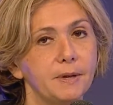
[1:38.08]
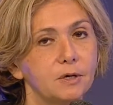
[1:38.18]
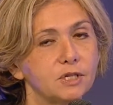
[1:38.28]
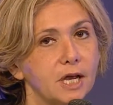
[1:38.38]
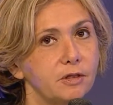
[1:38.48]

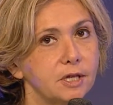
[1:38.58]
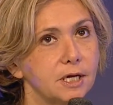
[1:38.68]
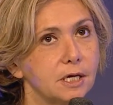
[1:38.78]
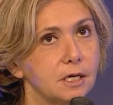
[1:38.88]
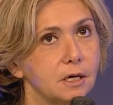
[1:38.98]
because I
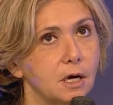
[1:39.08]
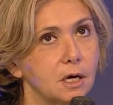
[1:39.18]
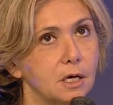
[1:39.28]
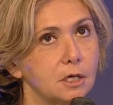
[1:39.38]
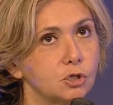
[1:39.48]
think
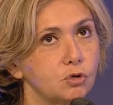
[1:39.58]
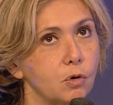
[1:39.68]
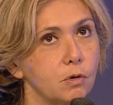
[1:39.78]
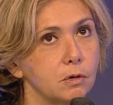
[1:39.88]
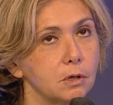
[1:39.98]
a
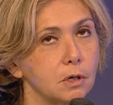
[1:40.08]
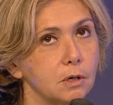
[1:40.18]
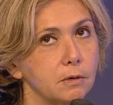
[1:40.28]
strong